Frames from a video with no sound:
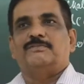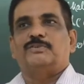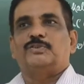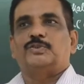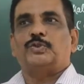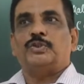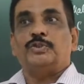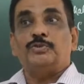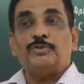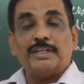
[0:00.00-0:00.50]

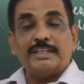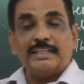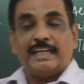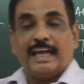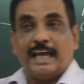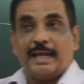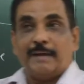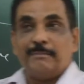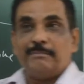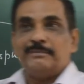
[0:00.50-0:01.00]
So you can
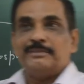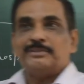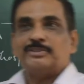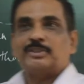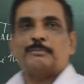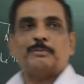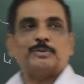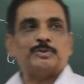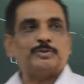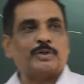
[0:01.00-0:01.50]
have,
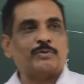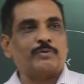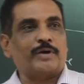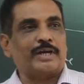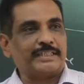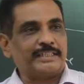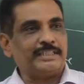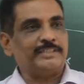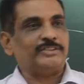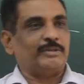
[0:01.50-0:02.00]
suppose you are
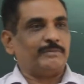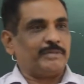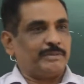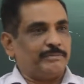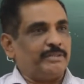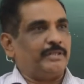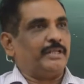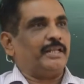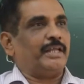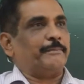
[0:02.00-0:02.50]
working some,
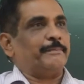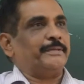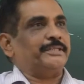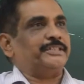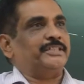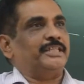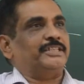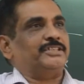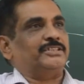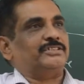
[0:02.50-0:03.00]
even in MS
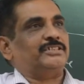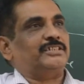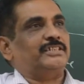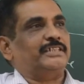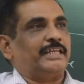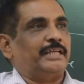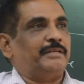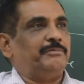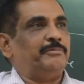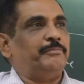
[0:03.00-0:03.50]
digestion
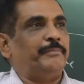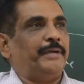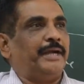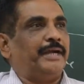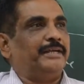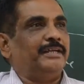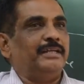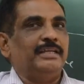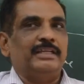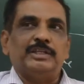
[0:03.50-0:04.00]
can be
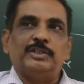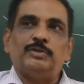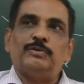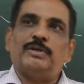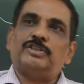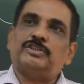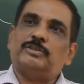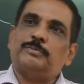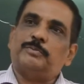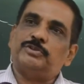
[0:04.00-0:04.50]
made, you
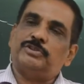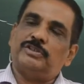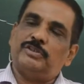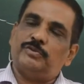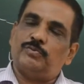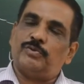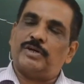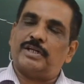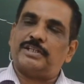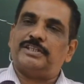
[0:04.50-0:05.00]
are suppose
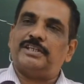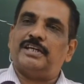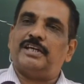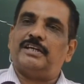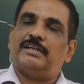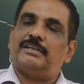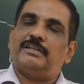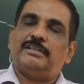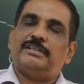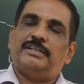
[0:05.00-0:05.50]
in working
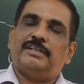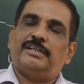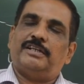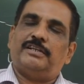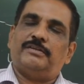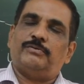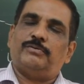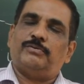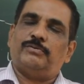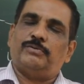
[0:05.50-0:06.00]
in
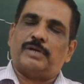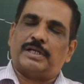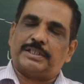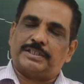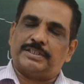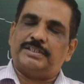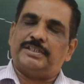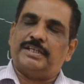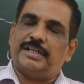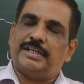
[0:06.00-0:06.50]
a
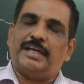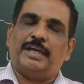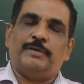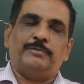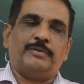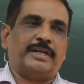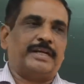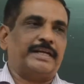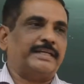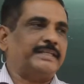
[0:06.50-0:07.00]
working area, you
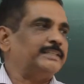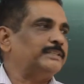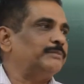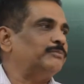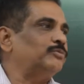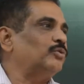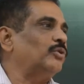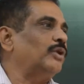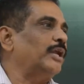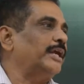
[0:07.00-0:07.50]
are getting some
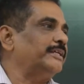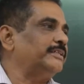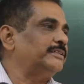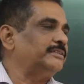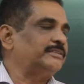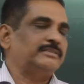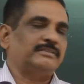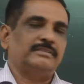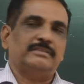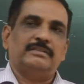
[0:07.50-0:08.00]
tholites.
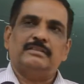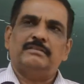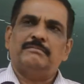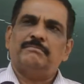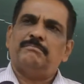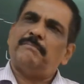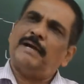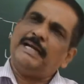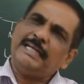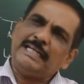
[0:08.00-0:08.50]

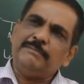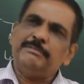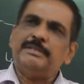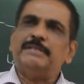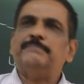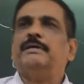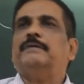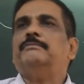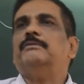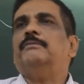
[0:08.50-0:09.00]

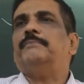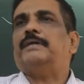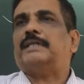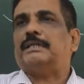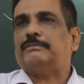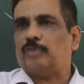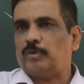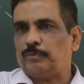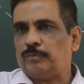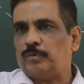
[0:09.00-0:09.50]
It might have
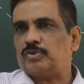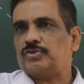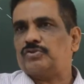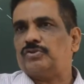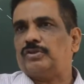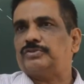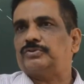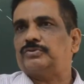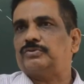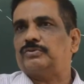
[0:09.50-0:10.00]
metamorphosed
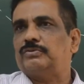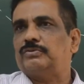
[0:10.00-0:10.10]
also.